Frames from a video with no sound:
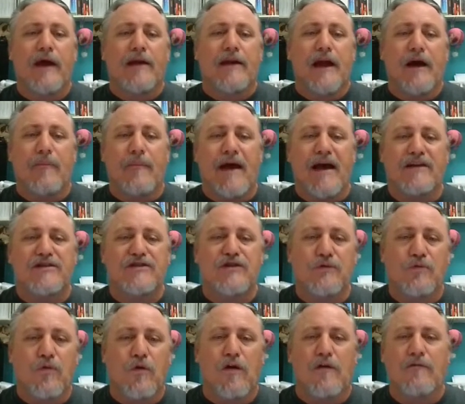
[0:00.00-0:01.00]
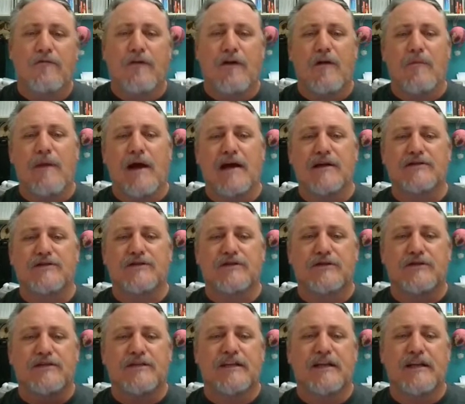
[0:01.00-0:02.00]
Now, Master Warfare, Master
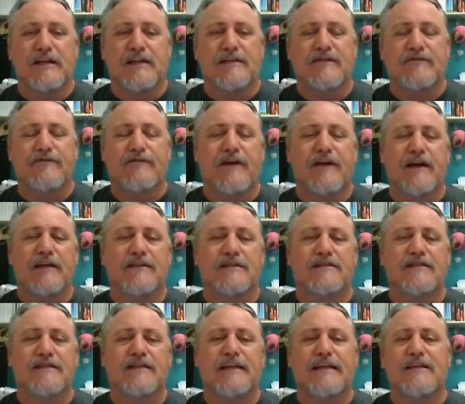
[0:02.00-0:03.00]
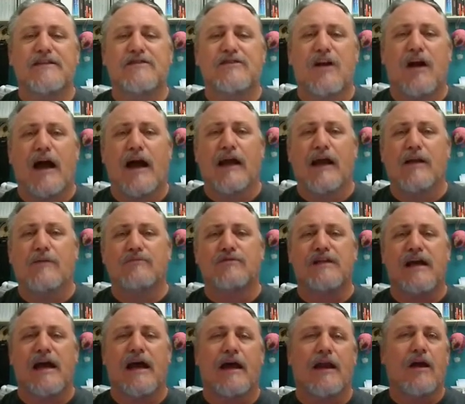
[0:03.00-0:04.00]
City Defense, these are items
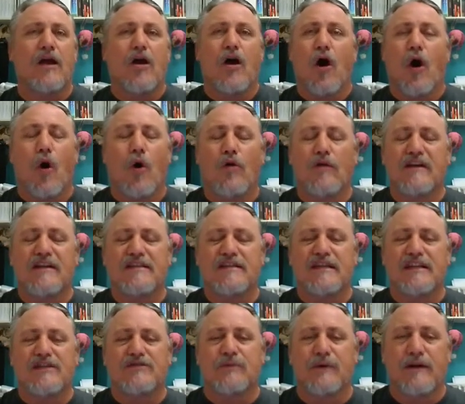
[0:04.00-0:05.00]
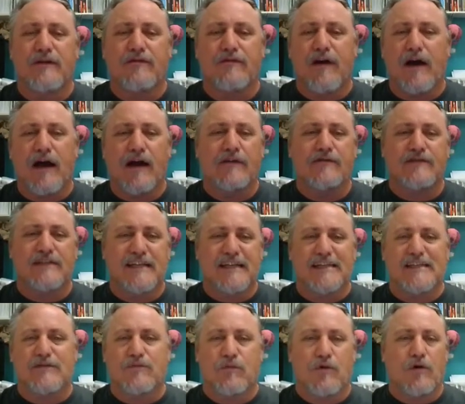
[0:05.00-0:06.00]
that only C25s
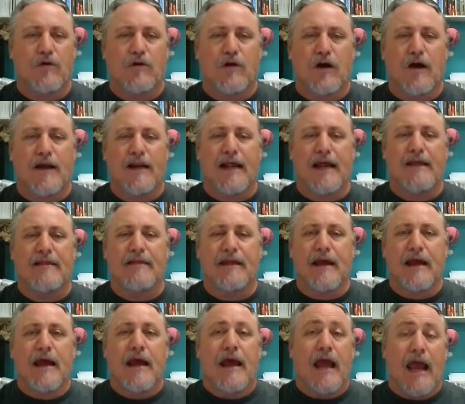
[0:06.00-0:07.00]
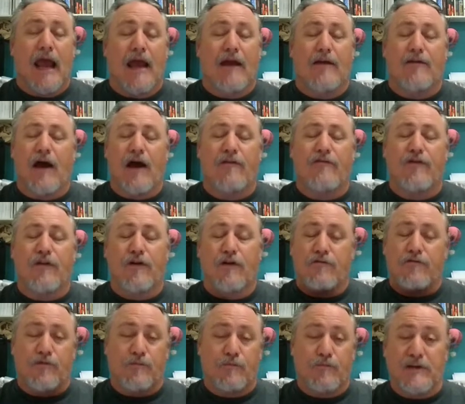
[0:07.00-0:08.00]
get to work on. And I've
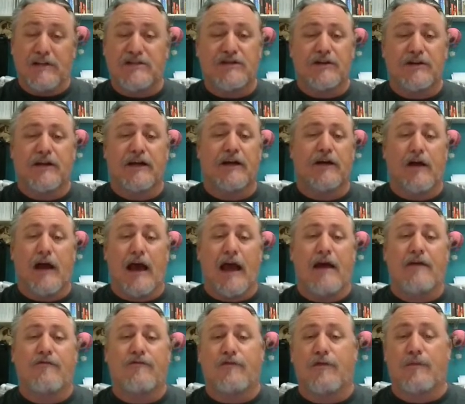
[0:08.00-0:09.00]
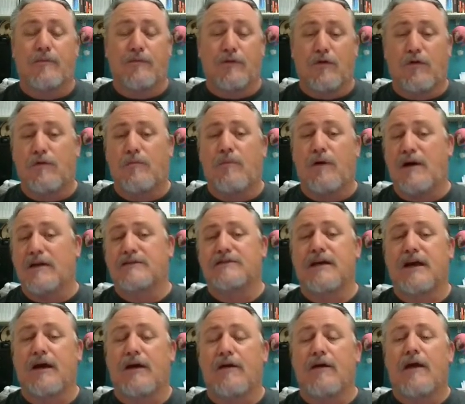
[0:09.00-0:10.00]
heard from Mr. Gill and from Lord
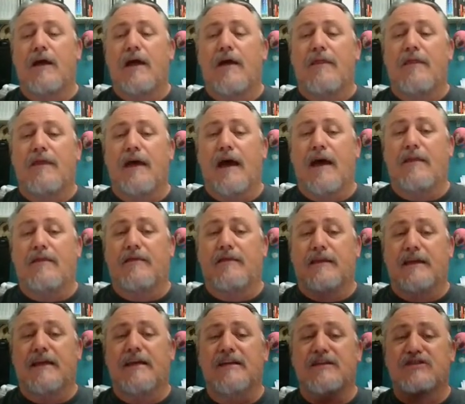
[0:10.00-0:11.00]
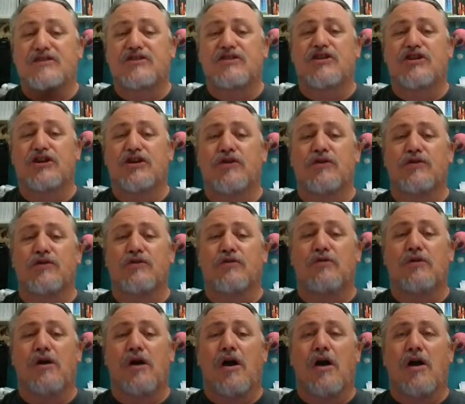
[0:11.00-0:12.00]
Pontel that these
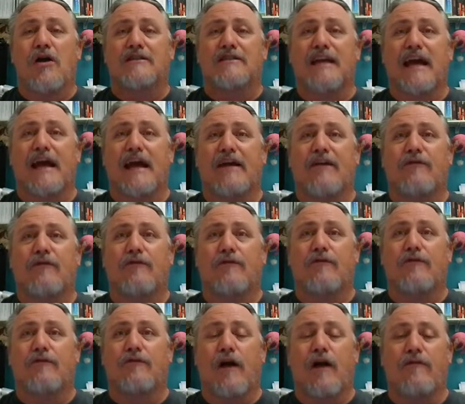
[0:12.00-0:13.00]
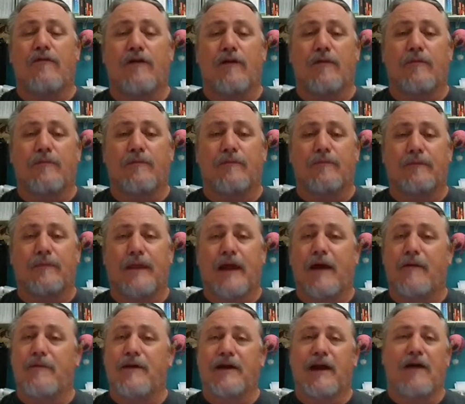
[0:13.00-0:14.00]
two take forever. I
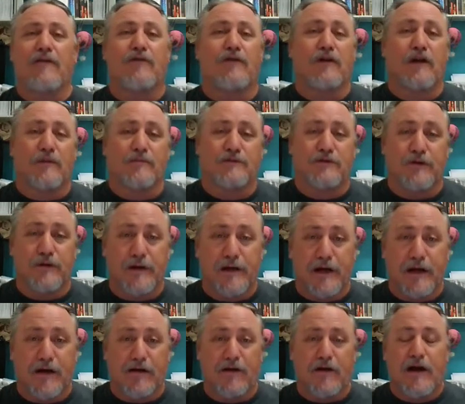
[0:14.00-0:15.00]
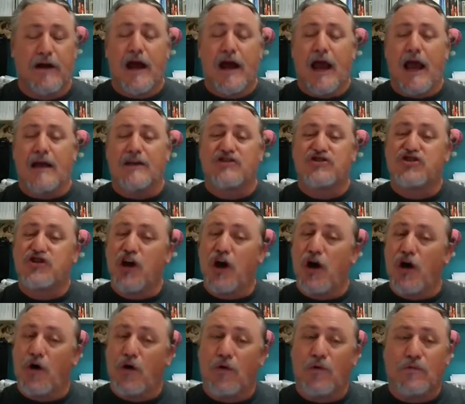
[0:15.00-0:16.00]
mean, I've heard up to a year.
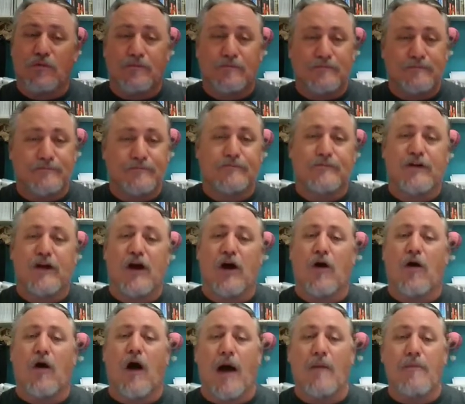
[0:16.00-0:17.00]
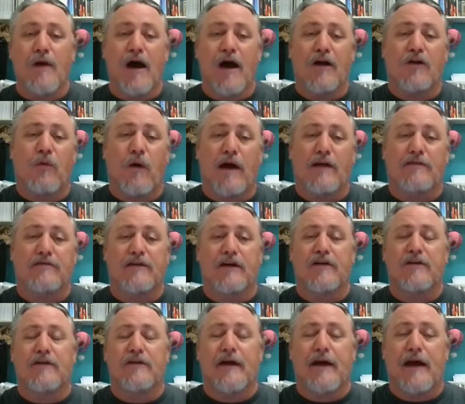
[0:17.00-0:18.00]
So, I'm not quite
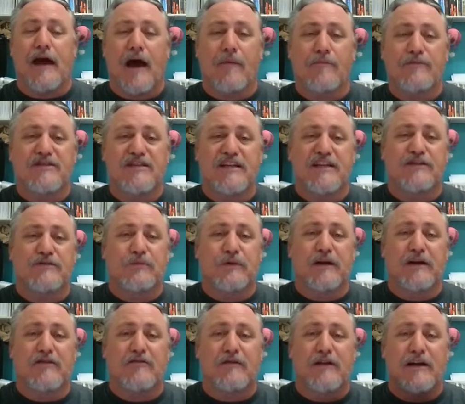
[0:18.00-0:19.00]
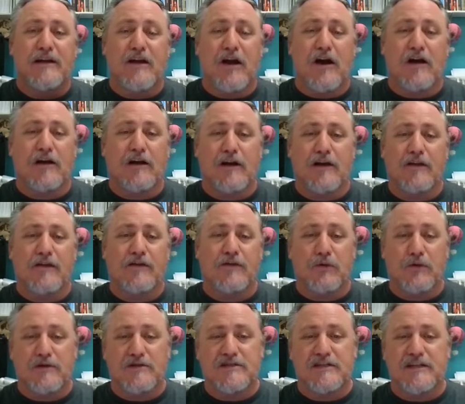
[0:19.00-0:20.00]
there yet. I'm C23 knocking on the
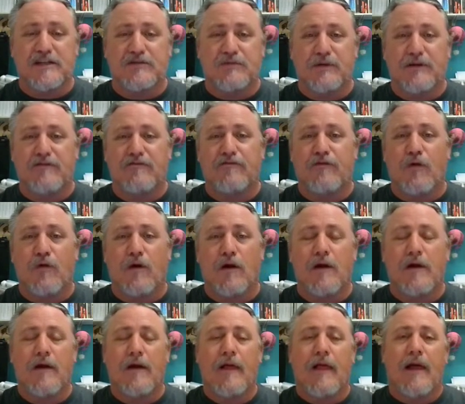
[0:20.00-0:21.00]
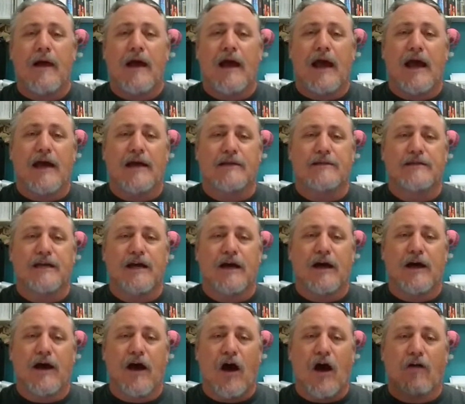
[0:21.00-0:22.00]
door, C24. And
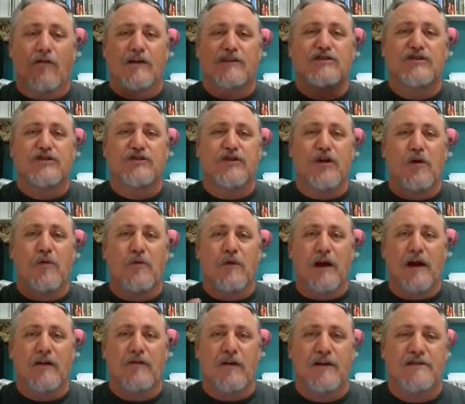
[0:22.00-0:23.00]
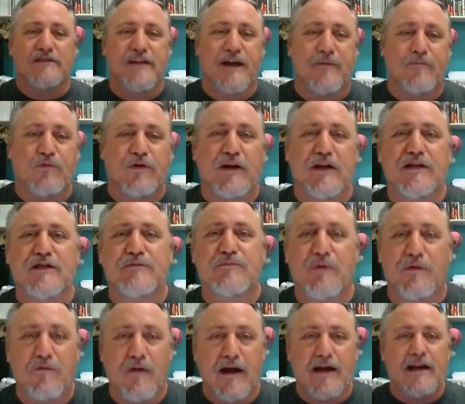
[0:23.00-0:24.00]
I'll let you know when I cross that bridge.
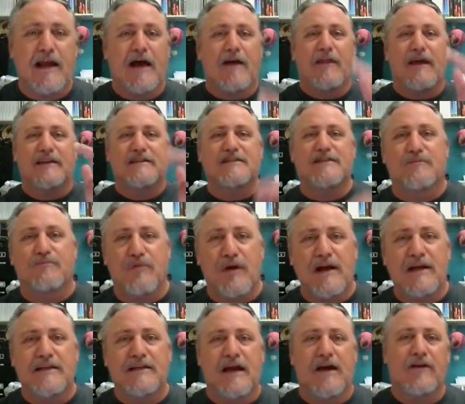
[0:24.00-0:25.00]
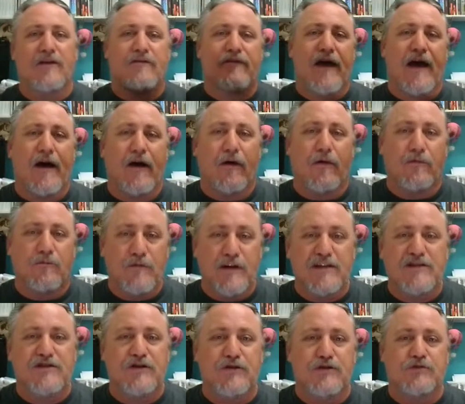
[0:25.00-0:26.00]
But right now, that's the breakdown of how
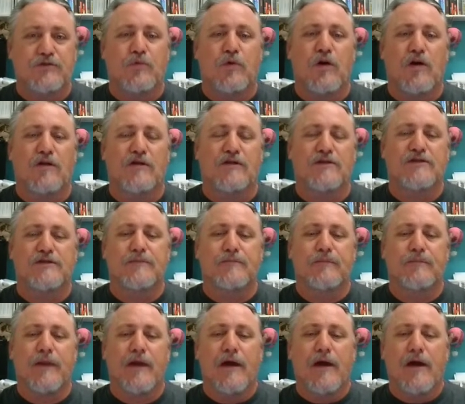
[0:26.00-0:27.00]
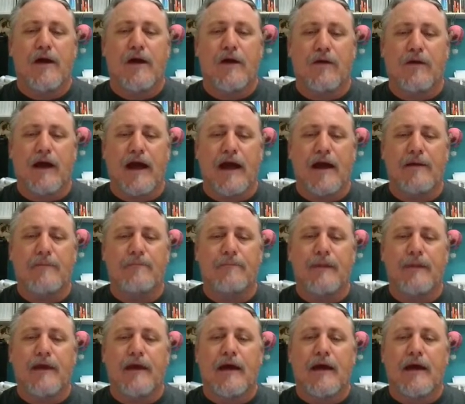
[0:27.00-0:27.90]
research works. Okay.